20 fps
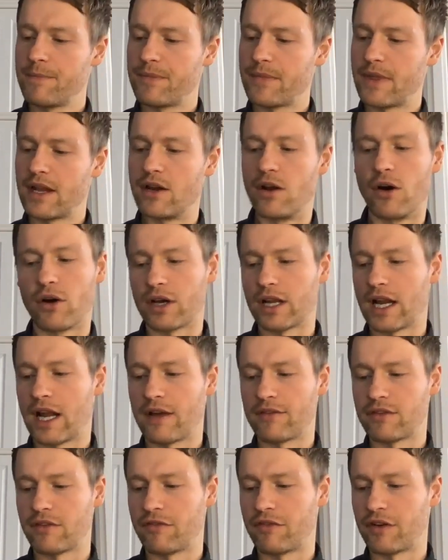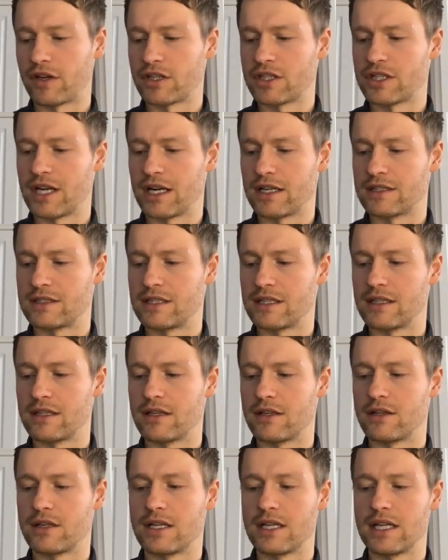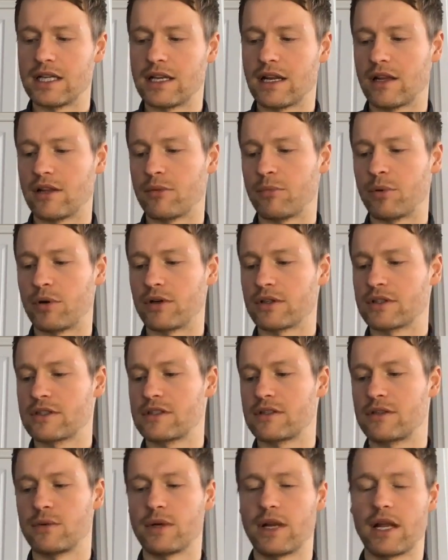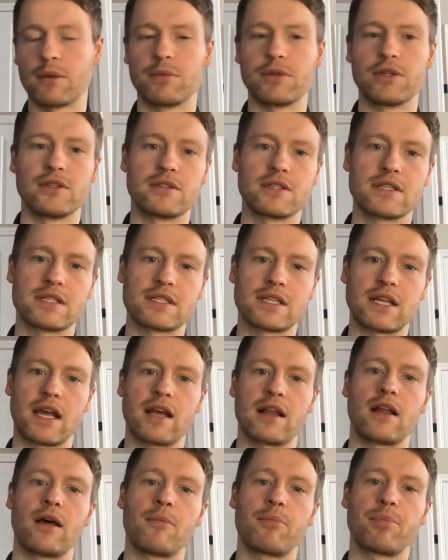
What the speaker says: they're not going to have the functionality that you'd need out of the box to enable you to scale up